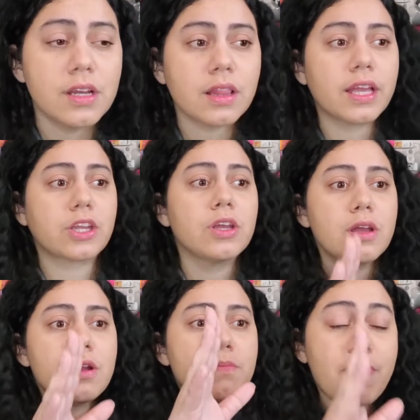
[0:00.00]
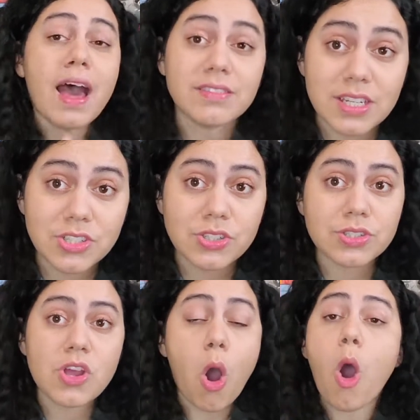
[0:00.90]
Like math
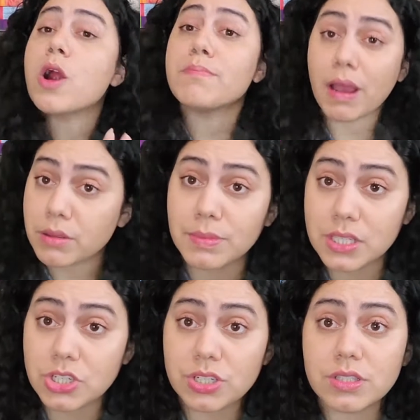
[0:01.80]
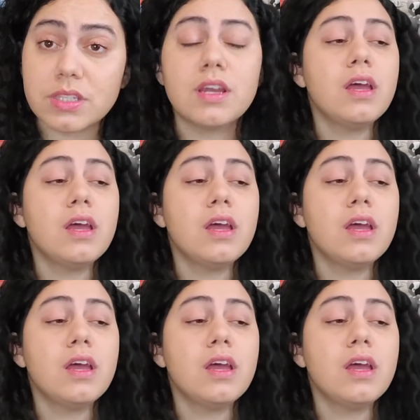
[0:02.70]
teachers are mathematicians.